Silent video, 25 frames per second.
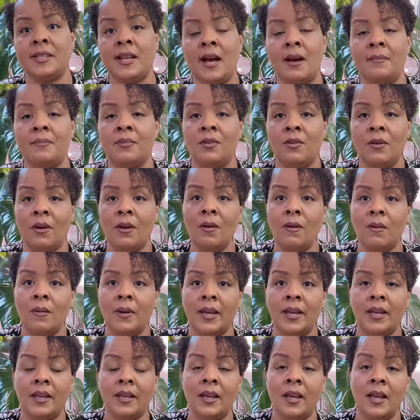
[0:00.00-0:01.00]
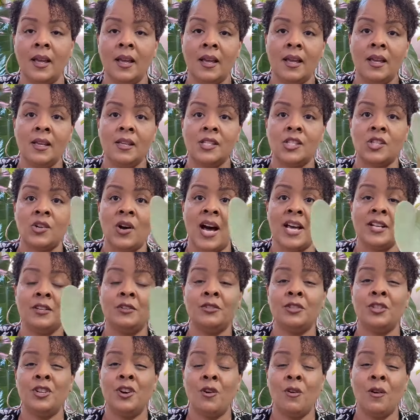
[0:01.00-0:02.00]
stopped growing. So I
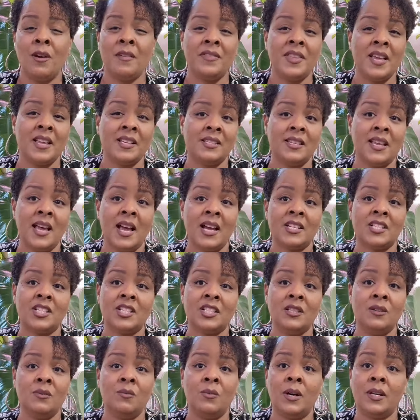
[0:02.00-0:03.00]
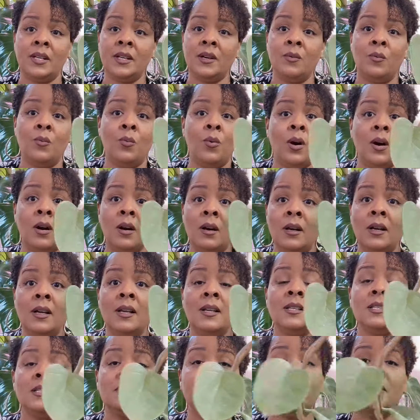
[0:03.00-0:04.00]
don't know if that's actually what it
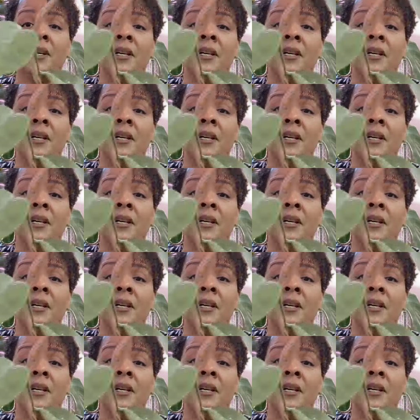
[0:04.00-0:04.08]
was,